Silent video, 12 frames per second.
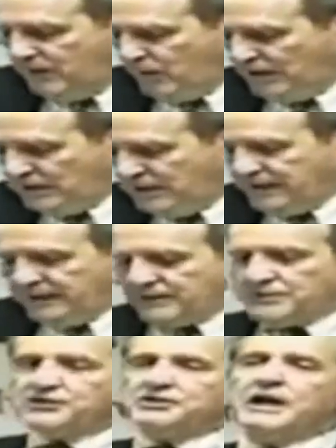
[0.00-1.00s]
a
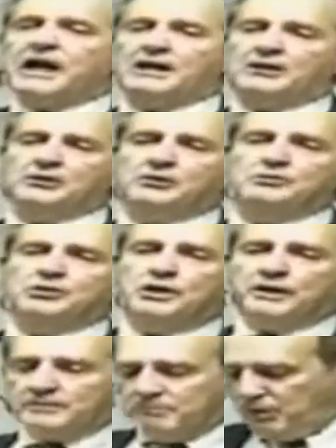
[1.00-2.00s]
well-connected scholar who
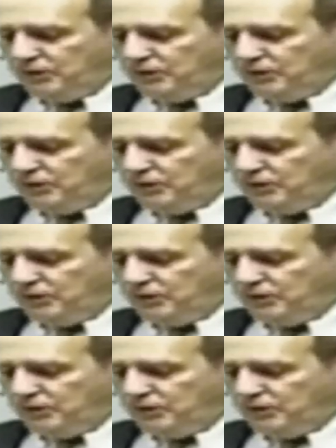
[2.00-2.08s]
taught at